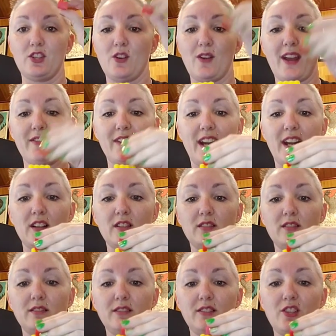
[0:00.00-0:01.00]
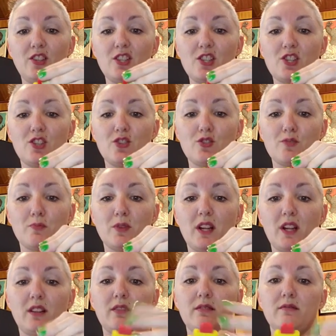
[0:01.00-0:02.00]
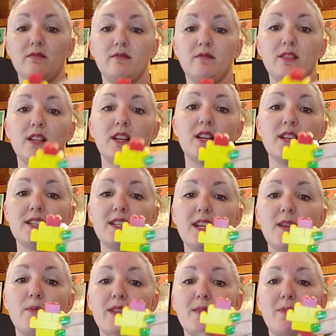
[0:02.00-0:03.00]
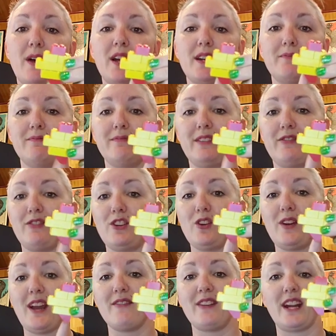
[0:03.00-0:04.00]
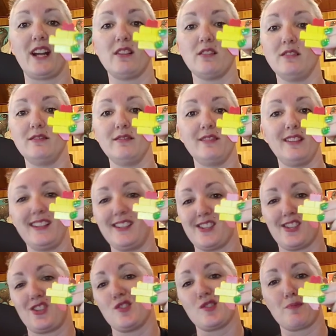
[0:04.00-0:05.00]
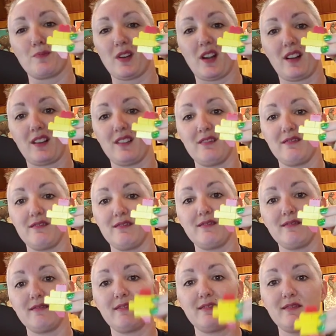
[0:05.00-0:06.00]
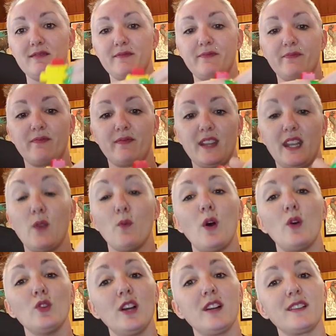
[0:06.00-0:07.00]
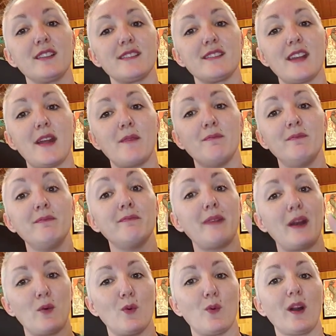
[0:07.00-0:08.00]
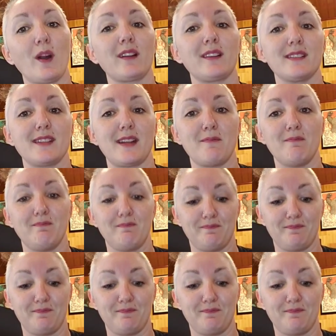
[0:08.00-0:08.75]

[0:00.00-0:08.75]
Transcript: if you don't have an angle, you can just use a brick. Same with the bottom. If you don't have an angle, you can just use a brick. It won't look the same, but it will work the same.